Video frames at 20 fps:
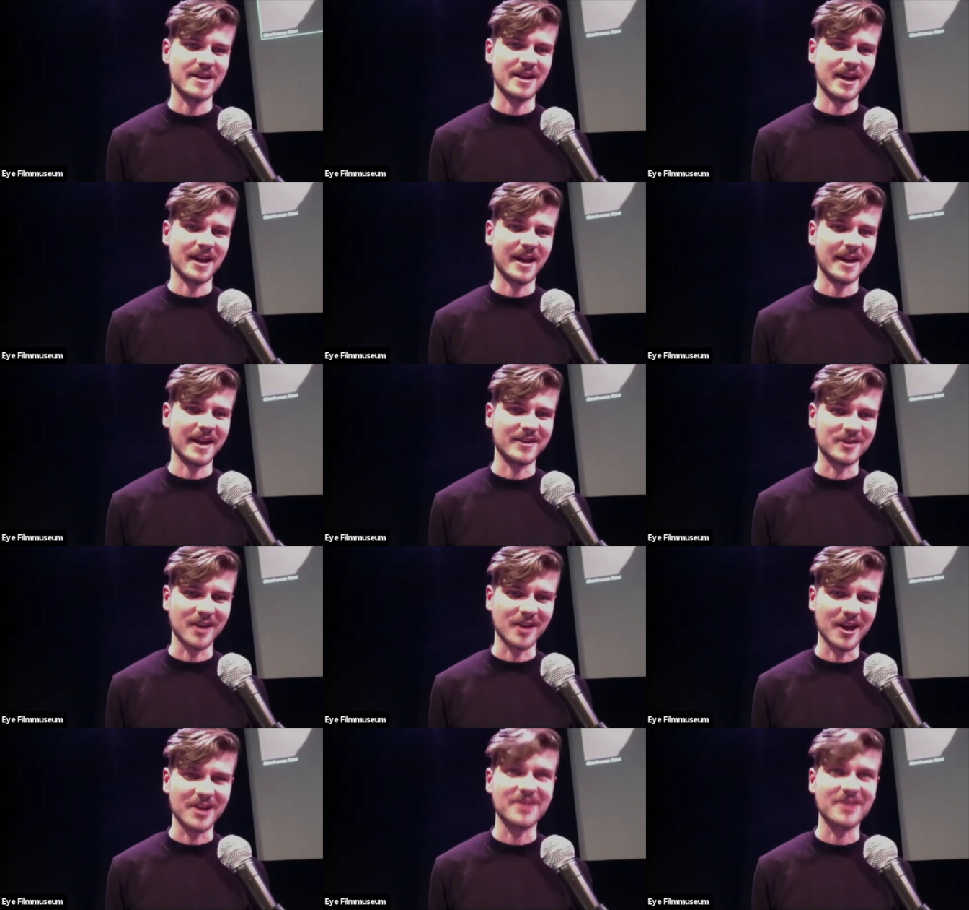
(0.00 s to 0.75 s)
it's
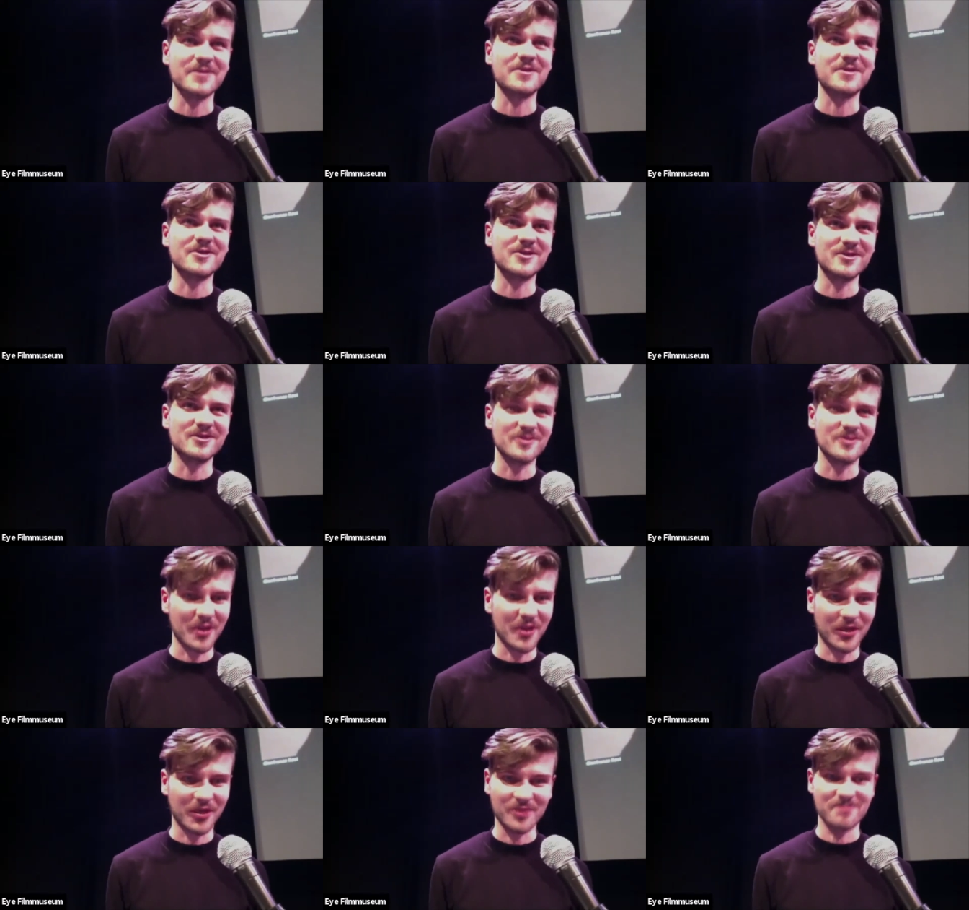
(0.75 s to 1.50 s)
like
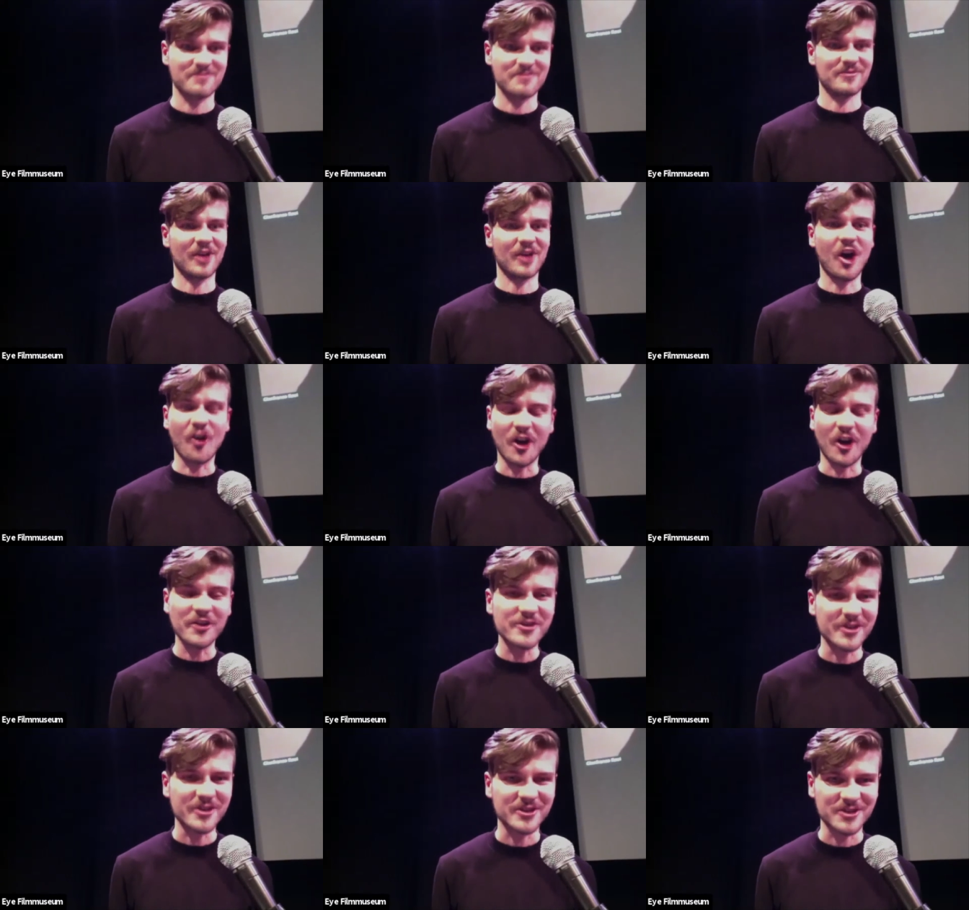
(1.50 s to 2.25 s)

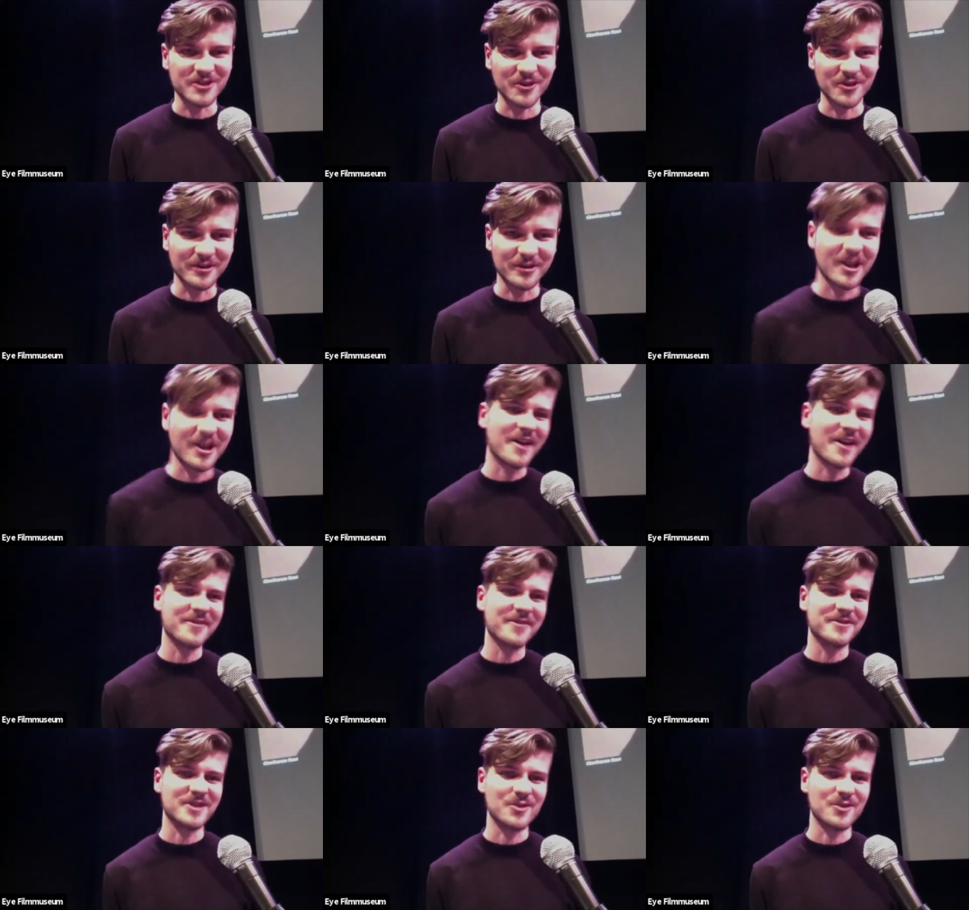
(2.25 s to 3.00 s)
hundreds of
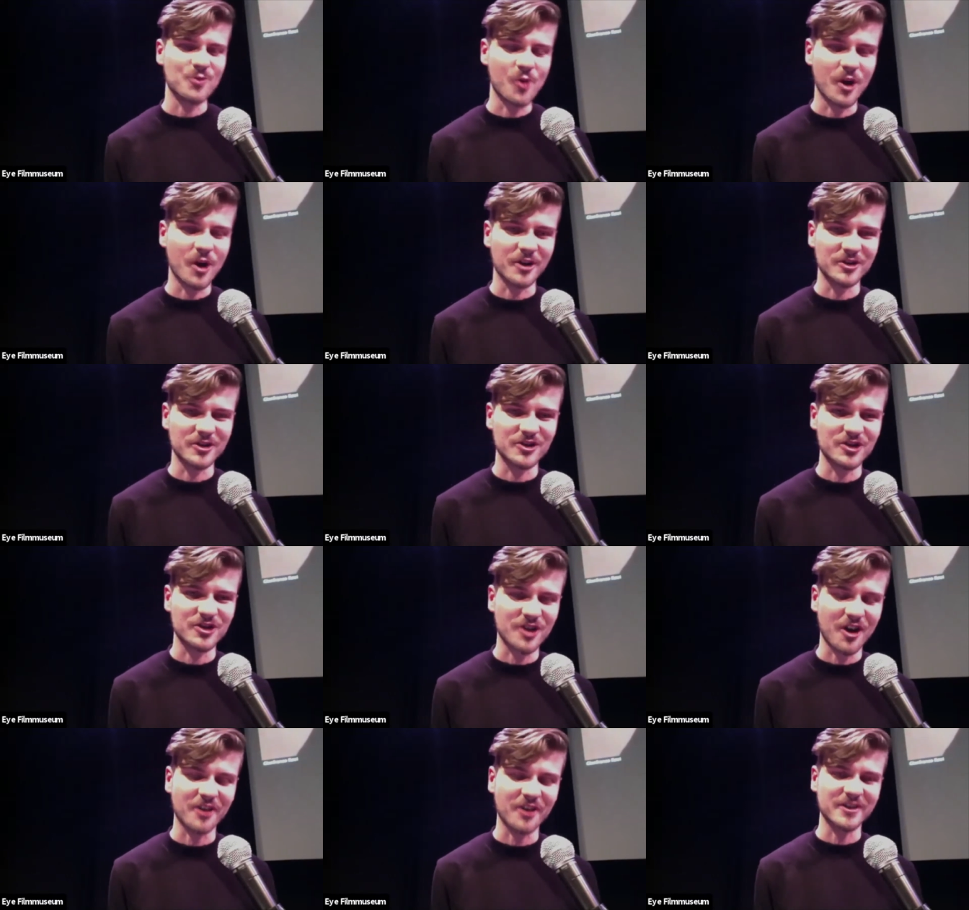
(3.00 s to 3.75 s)
lives in one
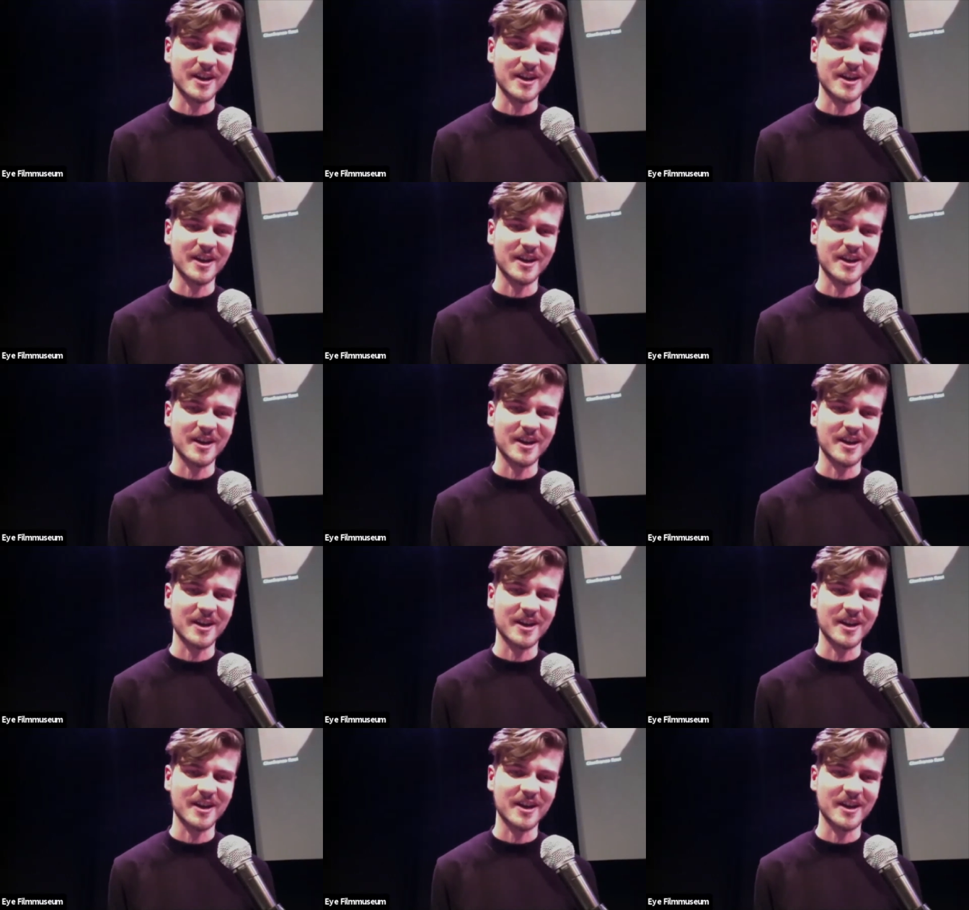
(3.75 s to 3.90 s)
shot.